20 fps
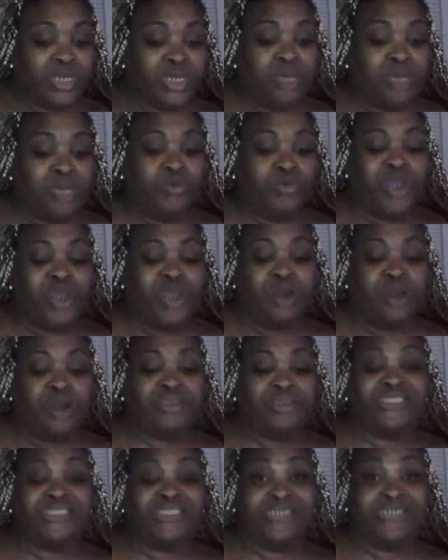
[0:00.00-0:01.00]
We heard
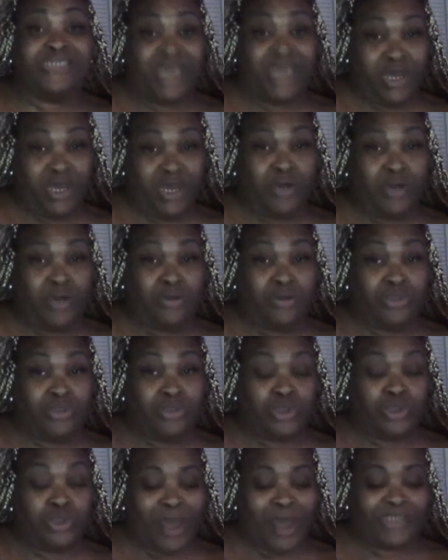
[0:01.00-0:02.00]
Gizelle
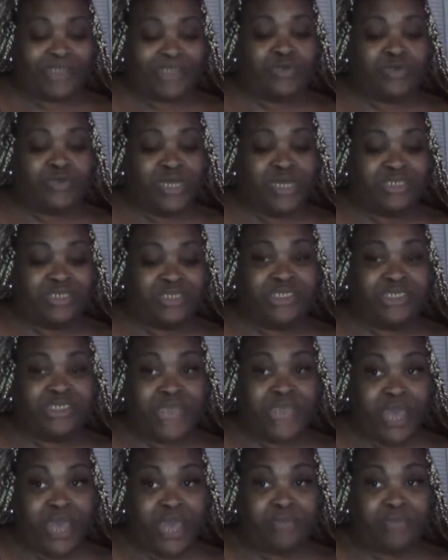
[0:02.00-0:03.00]
try to
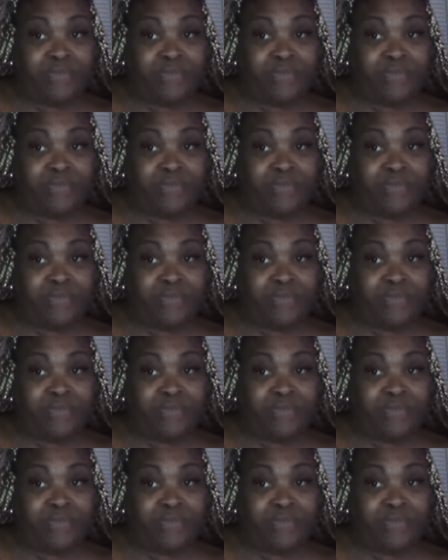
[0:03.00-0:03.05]
interject.